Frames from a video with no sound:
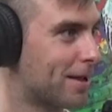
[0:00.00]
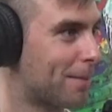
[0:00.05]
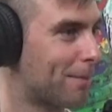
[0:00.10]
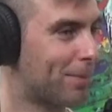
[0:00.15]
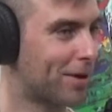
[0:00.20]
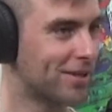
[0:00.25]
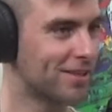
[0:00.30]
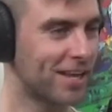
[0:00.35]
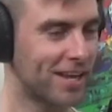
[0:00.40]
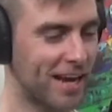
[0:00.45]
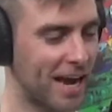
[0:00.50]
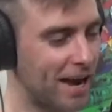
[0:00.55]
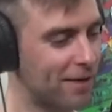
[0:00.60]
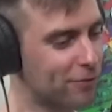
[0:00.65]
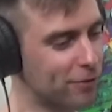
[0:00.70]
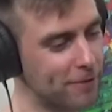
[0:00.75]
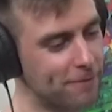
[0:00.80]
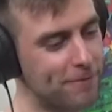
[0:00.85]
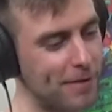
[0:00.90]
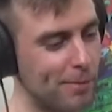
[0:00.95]
But like
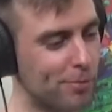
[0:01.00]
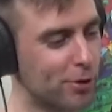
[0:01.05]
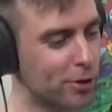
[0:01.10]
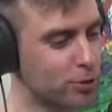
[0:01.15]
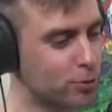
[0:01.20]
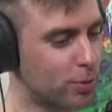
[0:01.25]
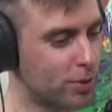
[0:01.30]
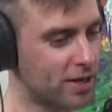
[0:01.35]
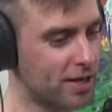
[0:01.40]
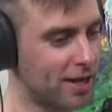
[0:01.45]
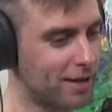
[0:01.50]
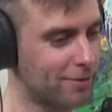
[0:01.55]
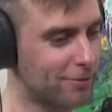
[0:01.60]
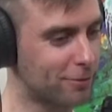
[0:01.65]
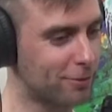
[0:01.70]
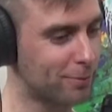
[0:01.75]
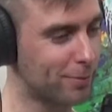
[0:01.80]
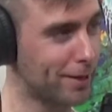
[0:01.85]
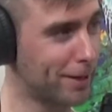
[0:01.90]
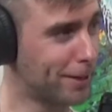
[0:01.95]
every February 28th, they're
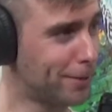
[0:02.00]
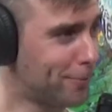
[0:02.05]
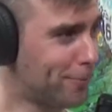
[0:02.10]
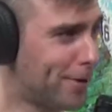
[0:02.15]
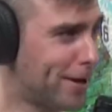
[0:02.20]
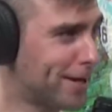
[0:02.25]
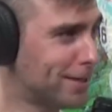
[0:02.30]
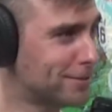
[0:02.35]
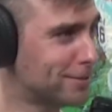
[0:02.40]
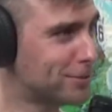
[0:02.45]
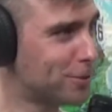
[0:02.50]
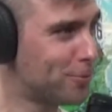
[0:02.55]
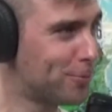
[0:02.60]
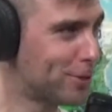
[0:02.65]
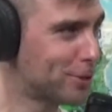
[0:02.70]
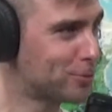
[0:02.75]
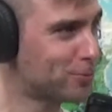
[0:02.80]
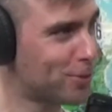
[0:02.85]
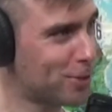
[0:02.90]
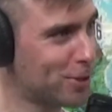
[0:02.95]
going to be like, wait, so
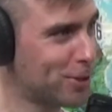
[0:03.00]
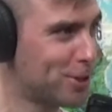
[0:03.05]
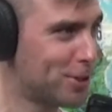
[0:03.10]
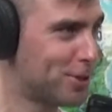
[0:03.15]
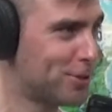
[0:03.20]
which one do you